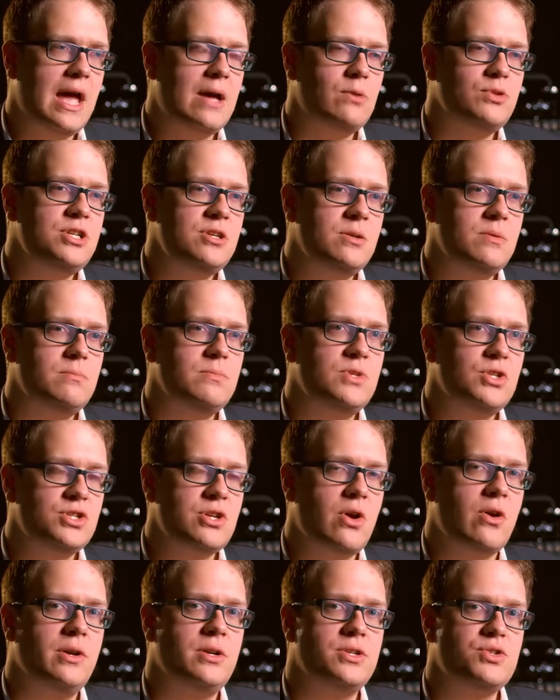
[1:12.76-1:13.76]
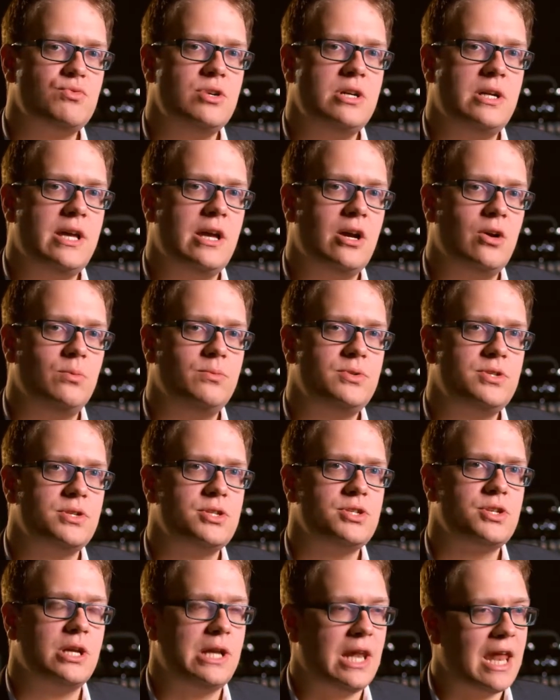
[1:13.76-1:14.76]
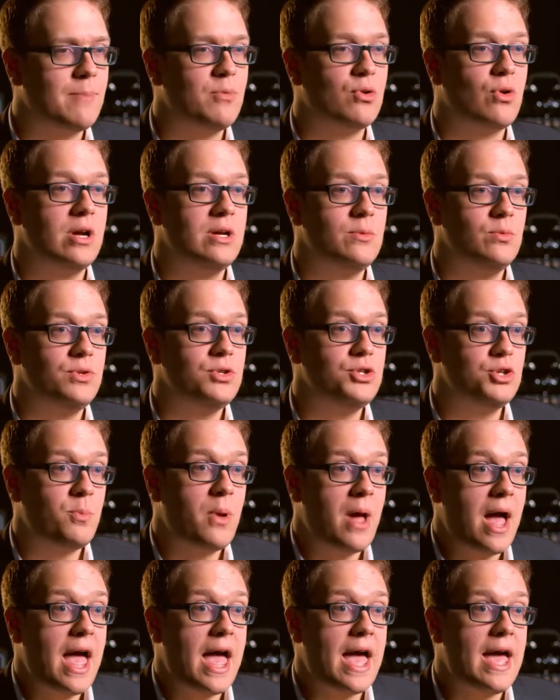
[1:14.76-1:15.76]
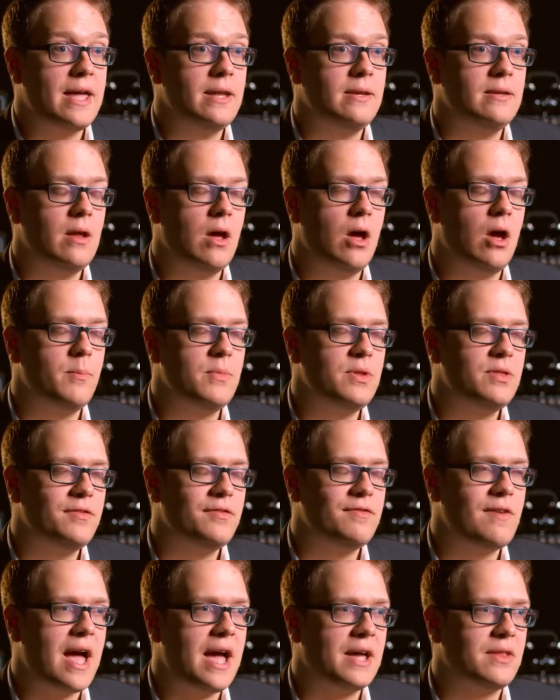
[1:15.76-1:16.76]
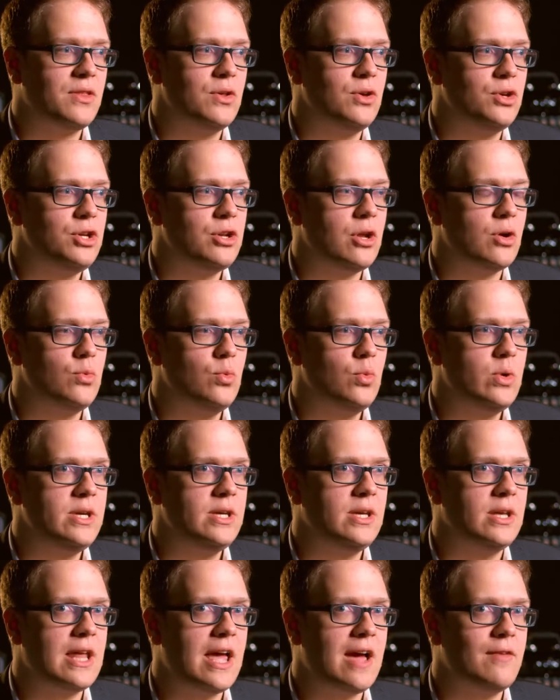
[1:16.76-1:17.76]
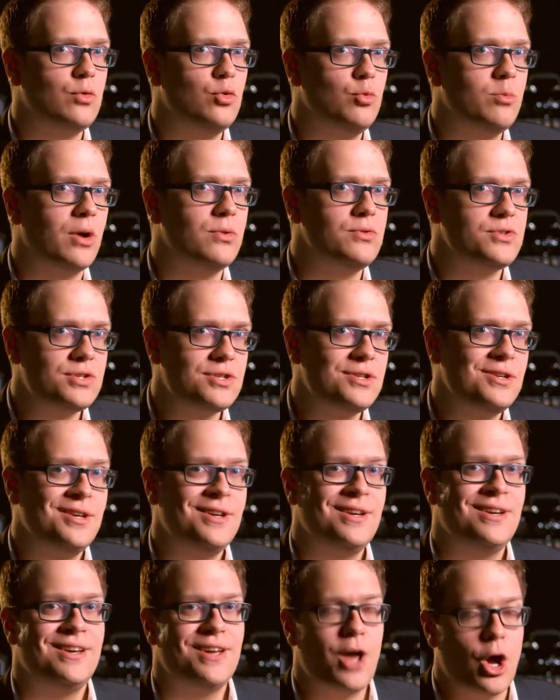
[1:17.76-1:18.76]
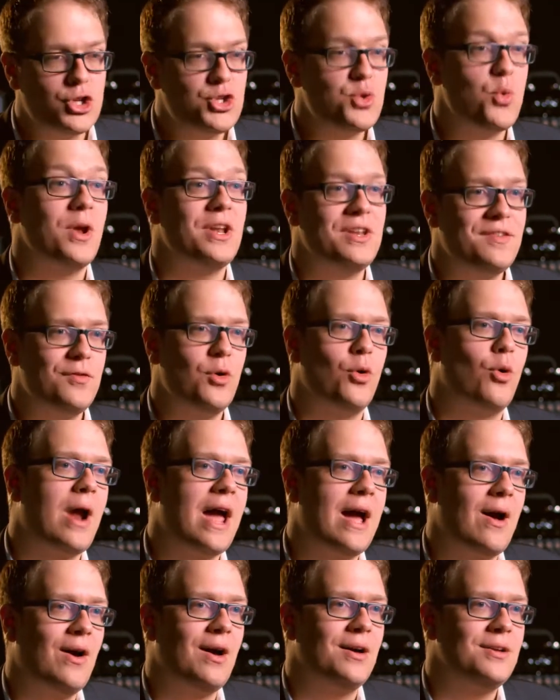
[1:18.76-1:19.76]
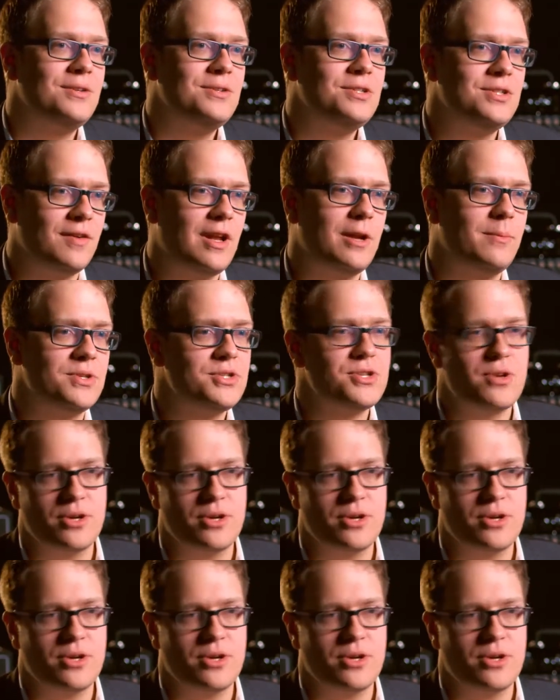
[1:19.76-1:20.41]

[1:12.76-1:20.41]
Altium Design has really helped us collaborate with Japan in the fact that, you know, we can have almost a 24-hour development